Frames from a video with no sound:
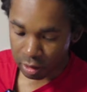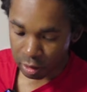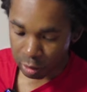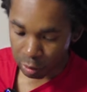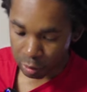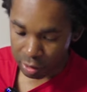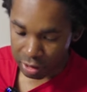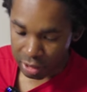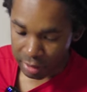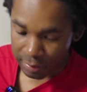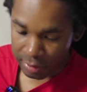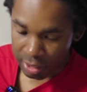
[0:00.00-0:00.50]
Little
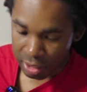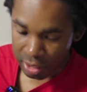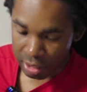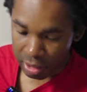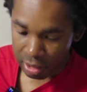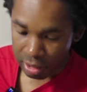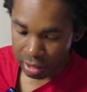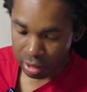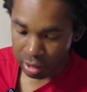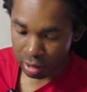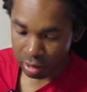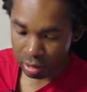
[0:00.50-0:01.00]
shimmy.
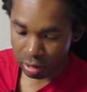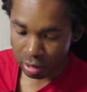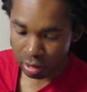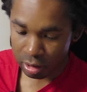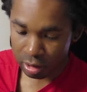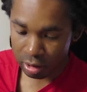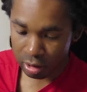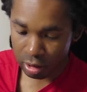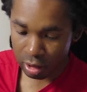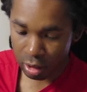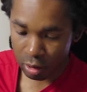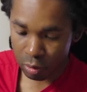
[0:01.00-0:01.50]

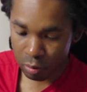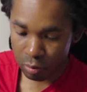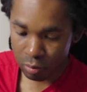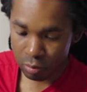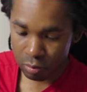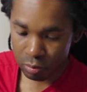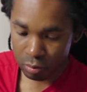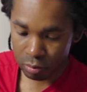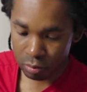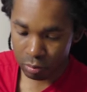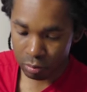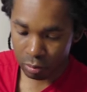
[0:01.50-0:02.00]
Oh,
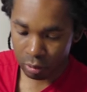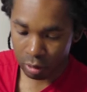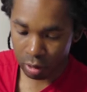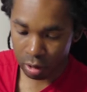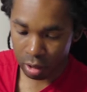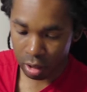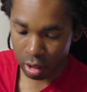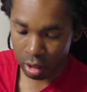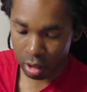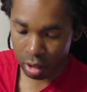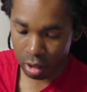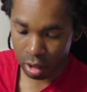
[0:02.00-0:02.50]

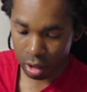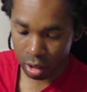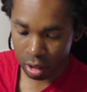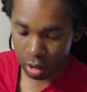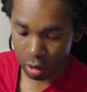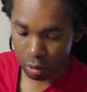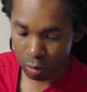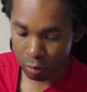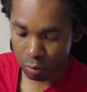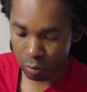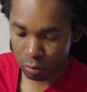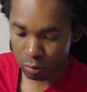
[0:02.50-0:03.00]

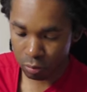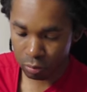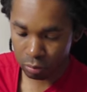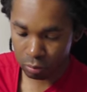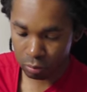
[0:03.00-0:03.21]
oh.